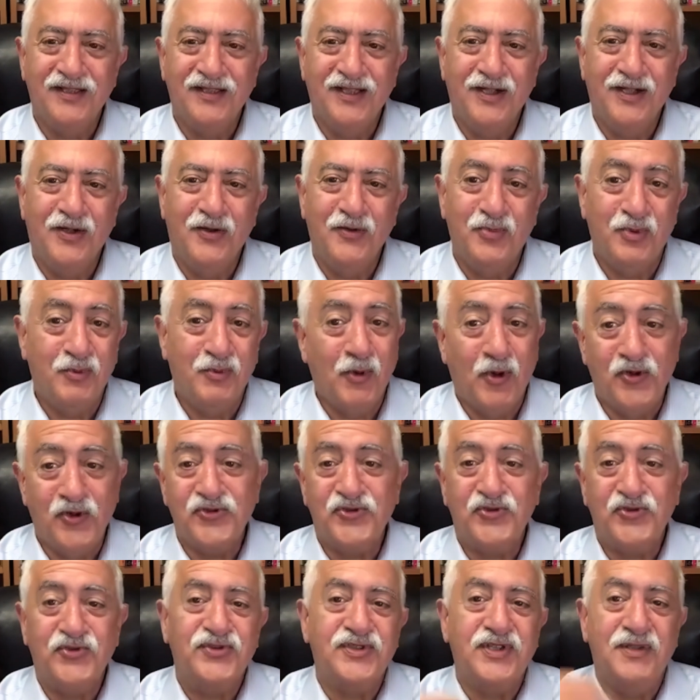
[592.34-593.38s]

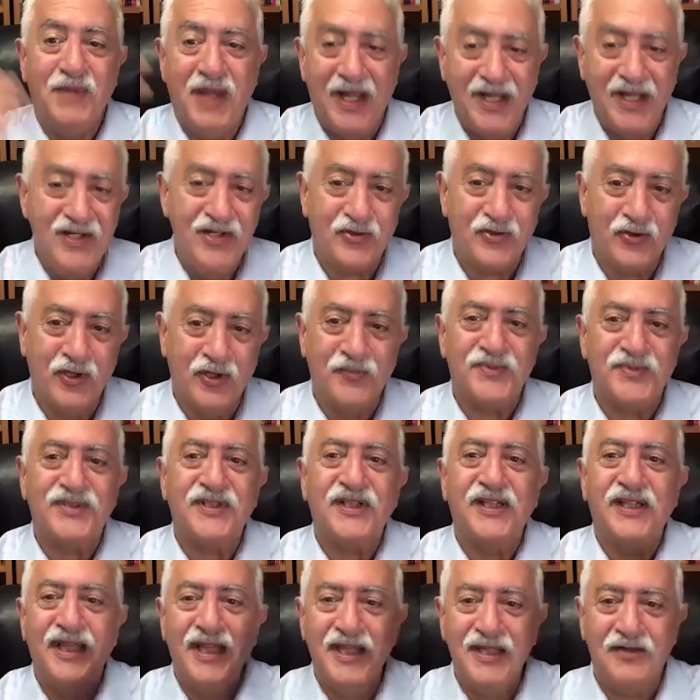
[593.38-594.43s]
proposals and manuscripts
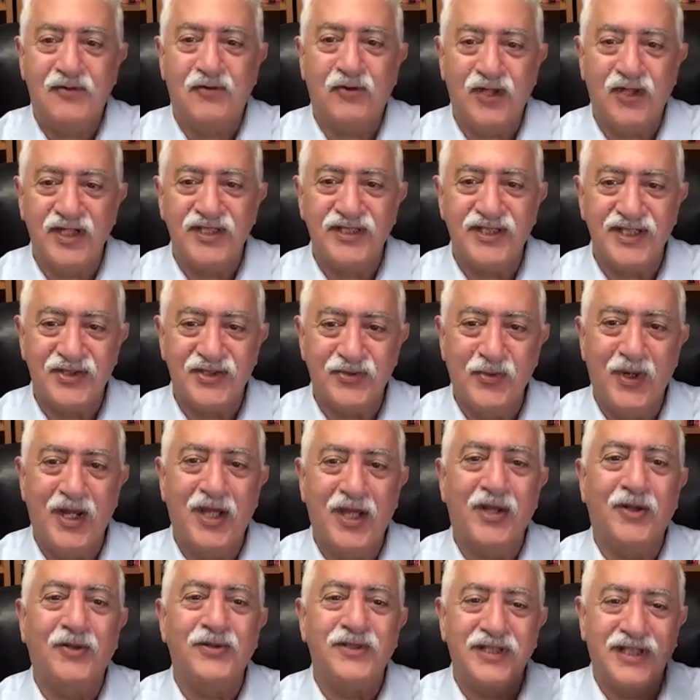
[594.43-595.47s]
increased as
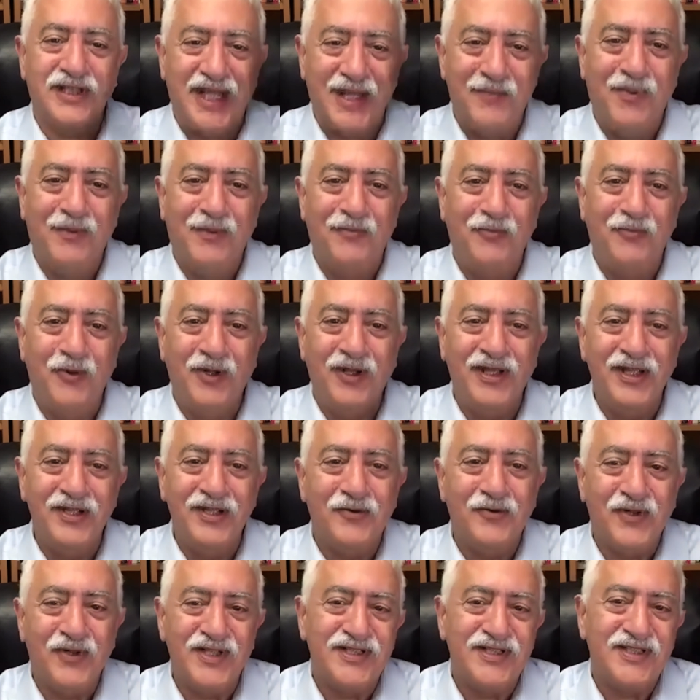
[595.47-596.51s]
well to keep up with
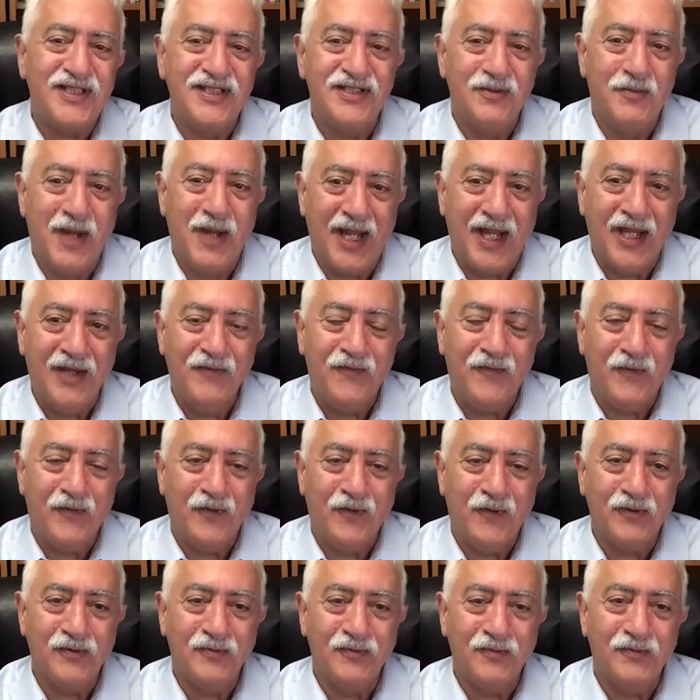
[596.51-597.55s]
increasing demand
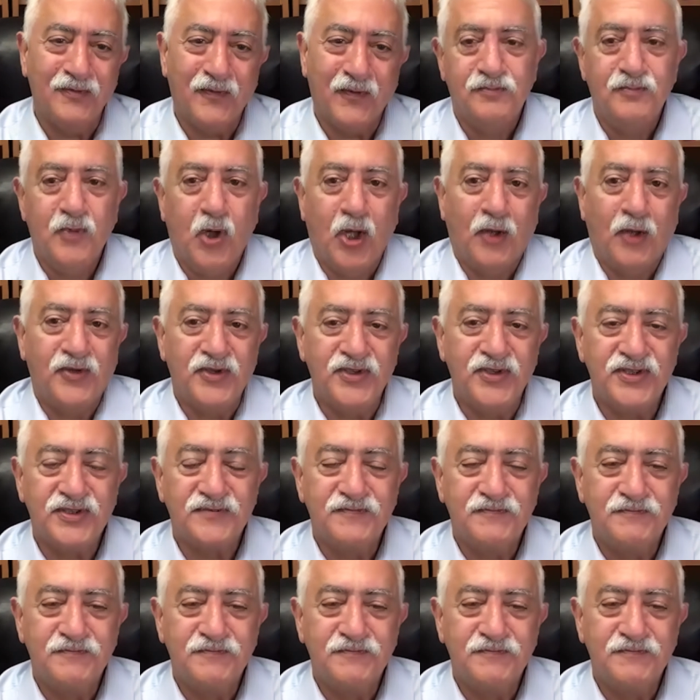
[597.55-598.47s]
for authors?